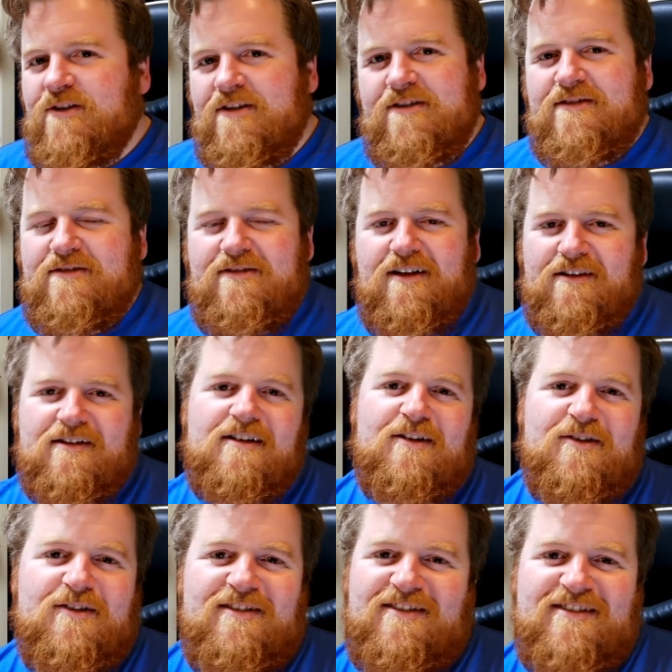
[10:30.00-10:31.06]
that's not how,
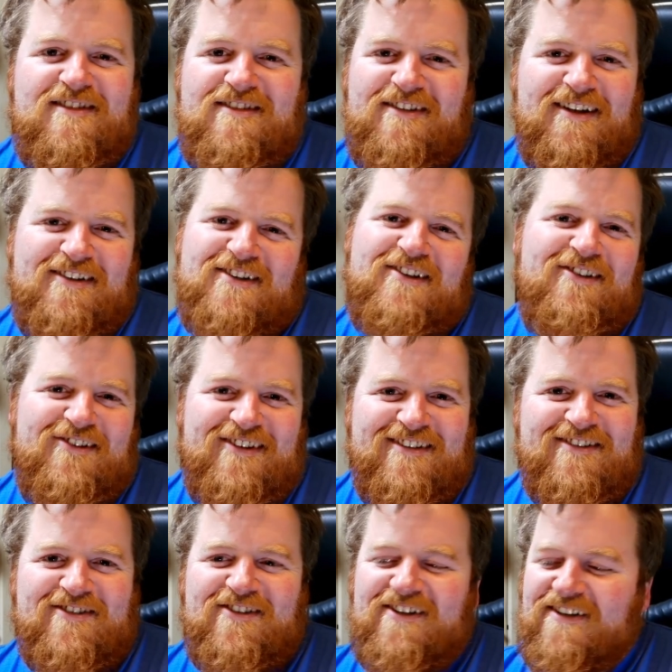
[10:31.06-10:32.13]
that's not how it
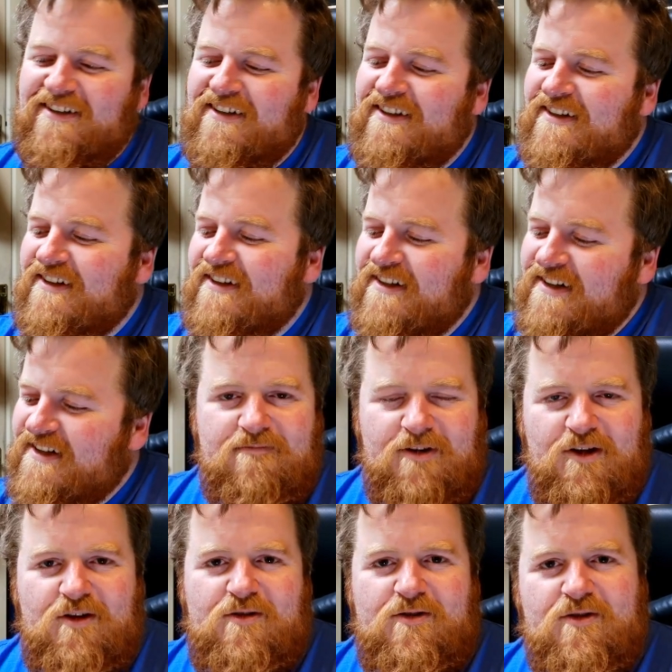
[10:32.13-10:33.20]
is at all. You
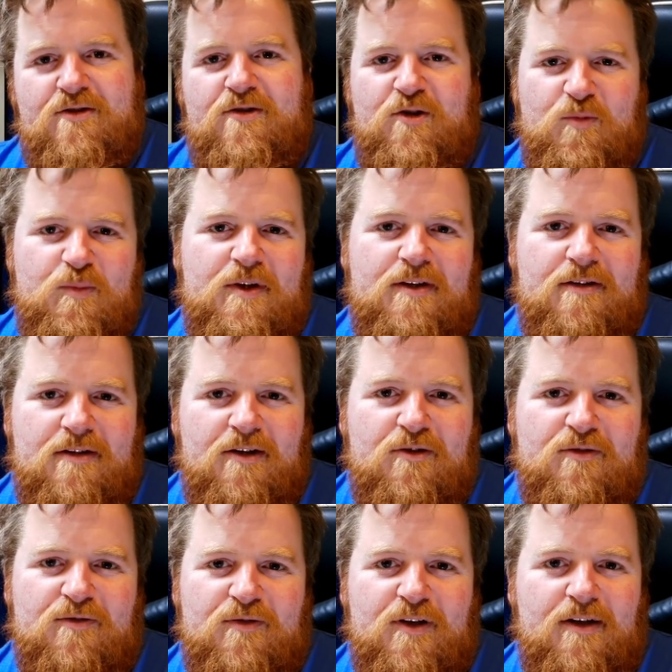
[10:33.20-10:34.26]
know, it's just going to be
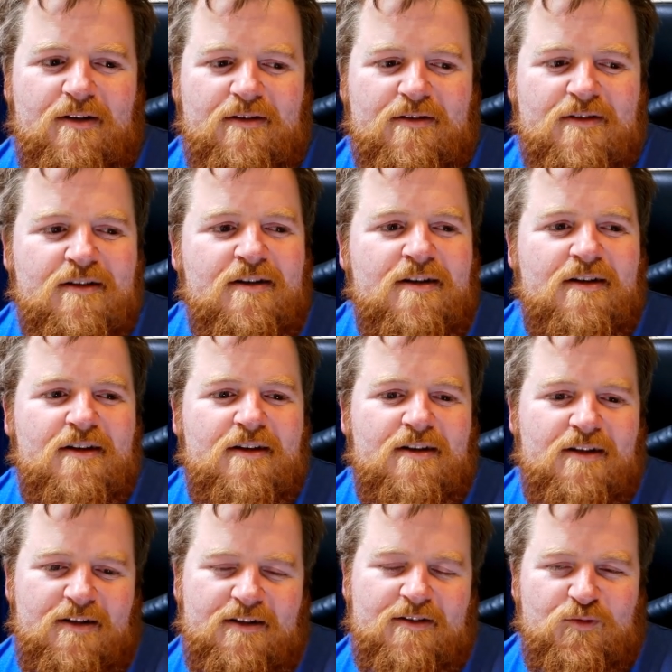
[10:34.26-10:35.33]
tough, and
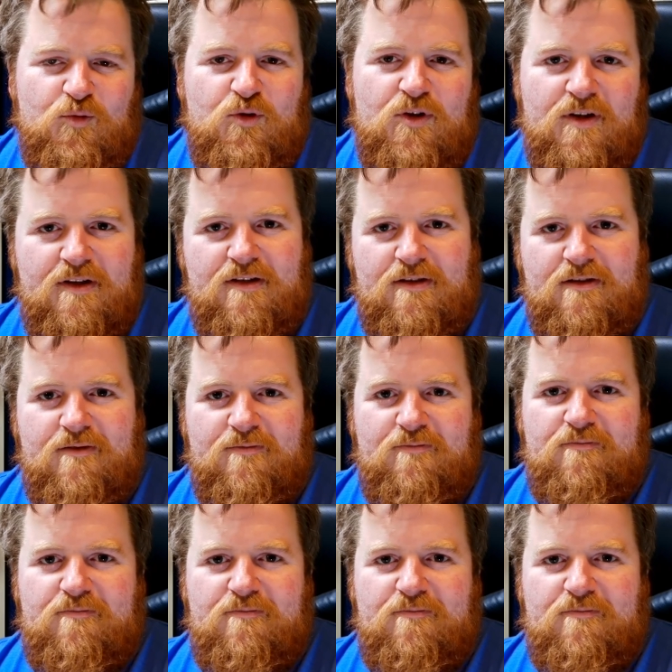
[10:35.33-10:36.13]
it is what it is, and